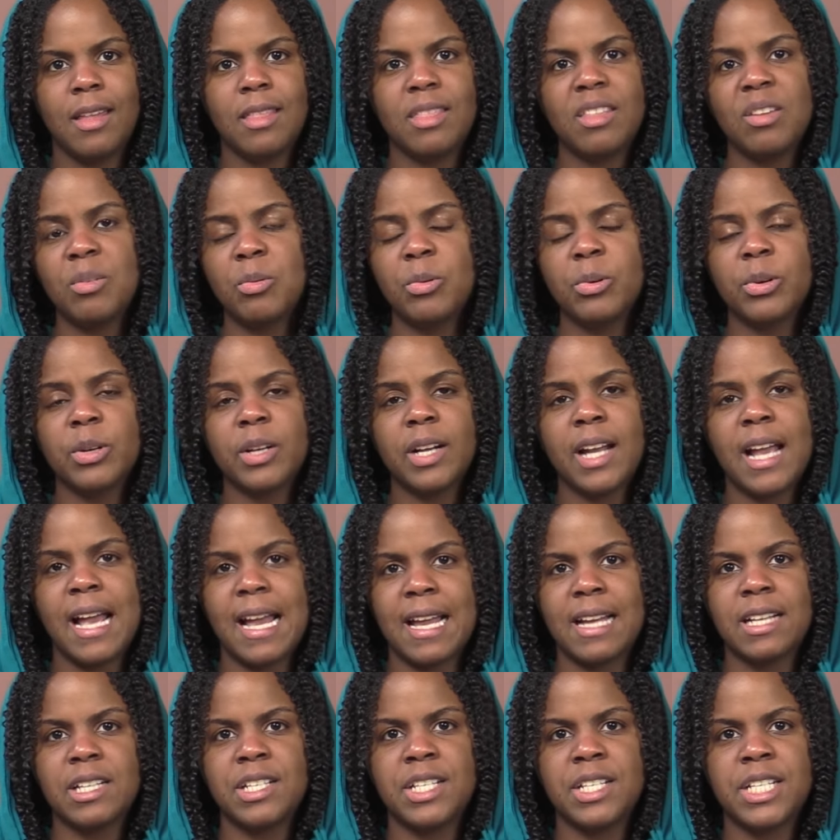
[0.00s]
The word
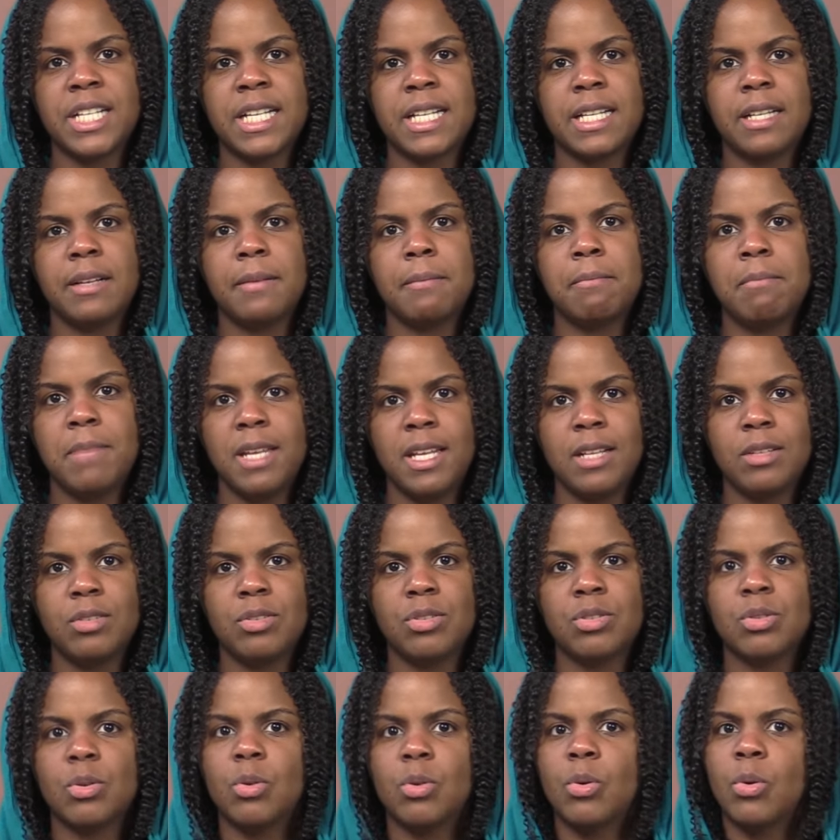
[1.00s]
Ajna
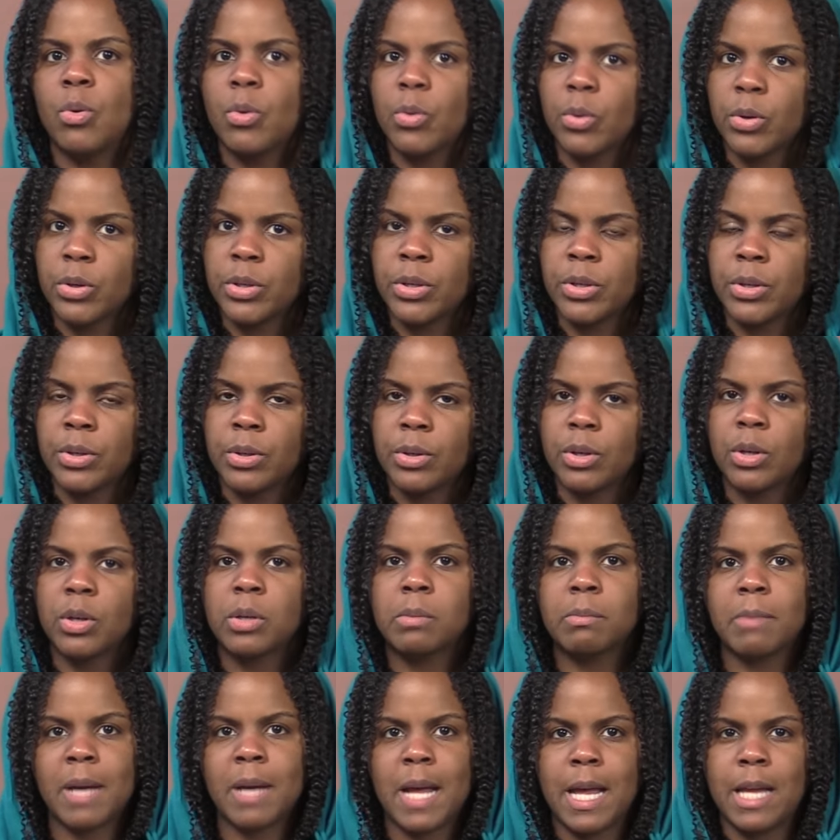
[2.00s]
means order,
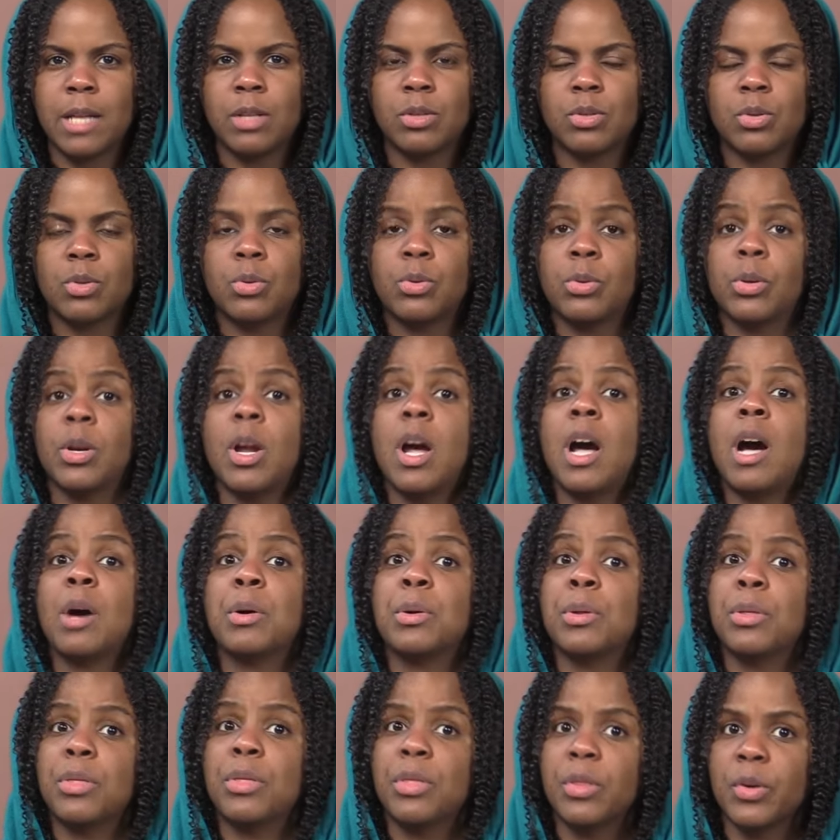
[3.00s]
command, or
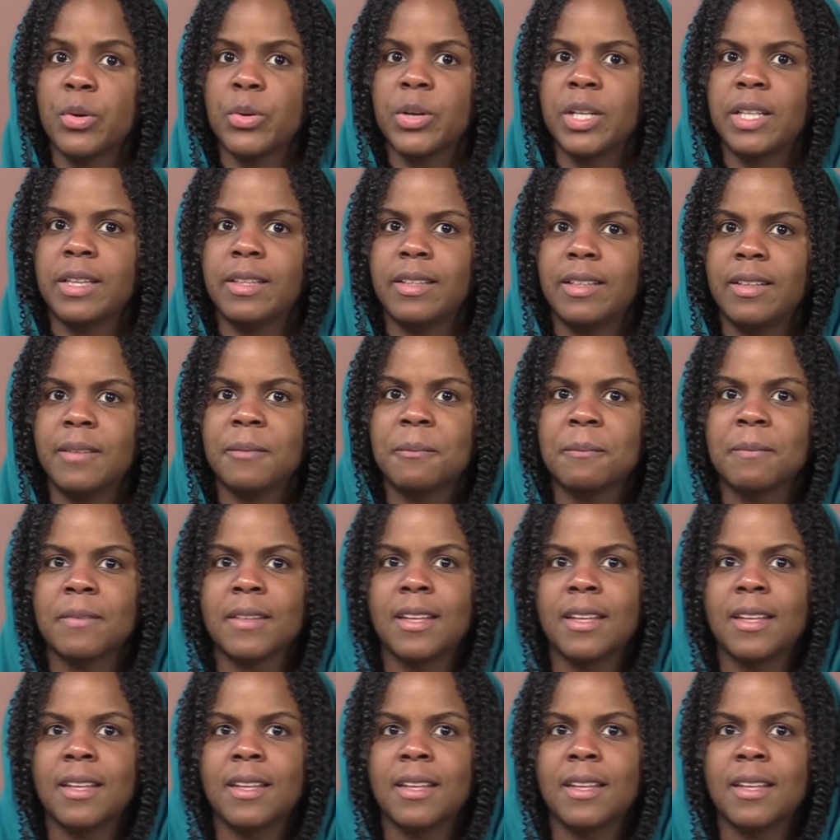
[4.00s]
authority.